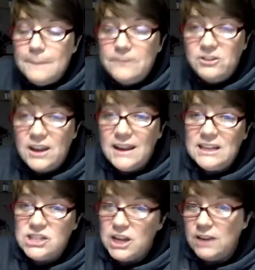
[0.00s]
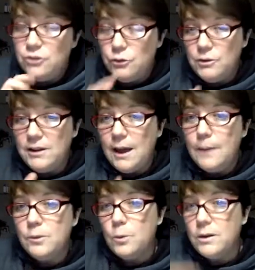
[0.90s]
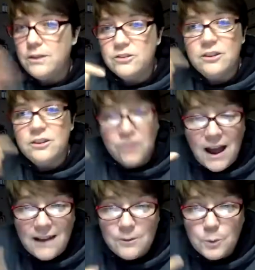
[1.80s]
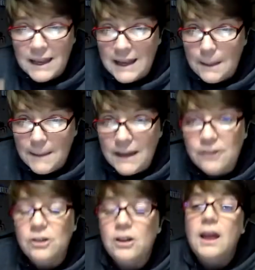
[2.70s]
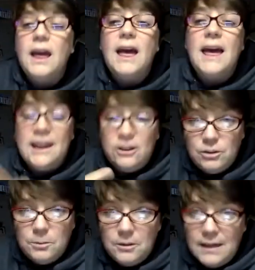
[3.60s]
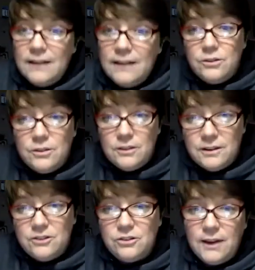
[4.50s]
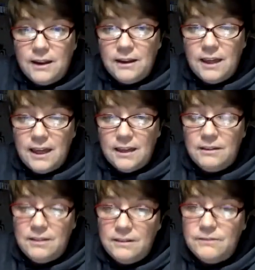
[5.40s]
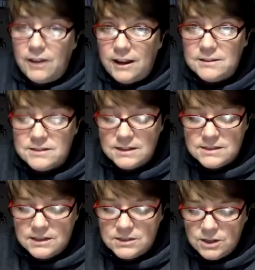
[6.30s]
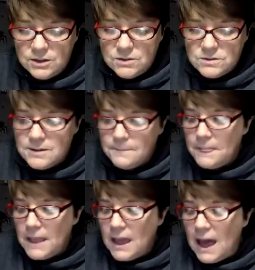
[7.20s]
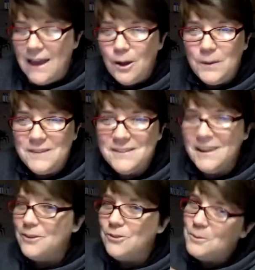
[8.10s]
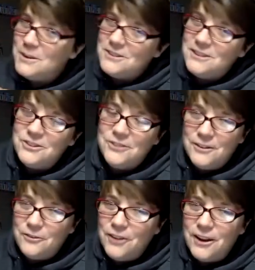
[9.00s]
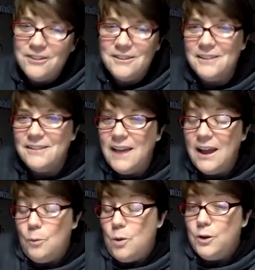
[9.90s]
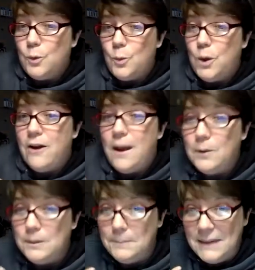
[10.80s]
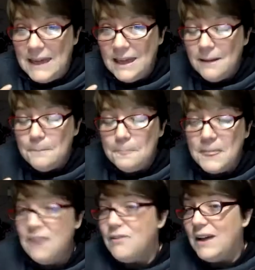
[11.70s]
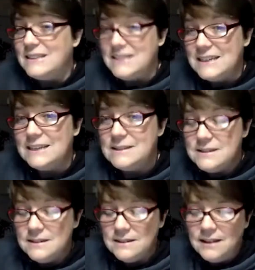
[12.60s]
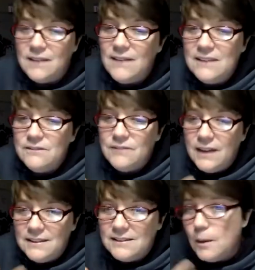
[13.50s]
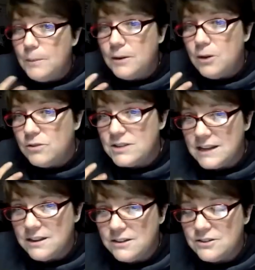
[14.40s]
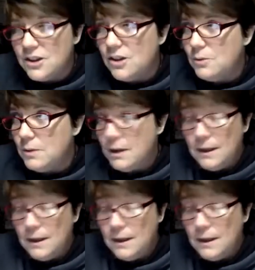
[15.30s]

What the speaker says: she had to get changed 3 times in 1 year because her eyes were getting better. And I attribute that to the Ninja Red and the frankincense that she used. I always say I use so much Ninja Red and frankincense, I wonder where I would be if I didn't. Like if I didn't find this company over 10 years ago,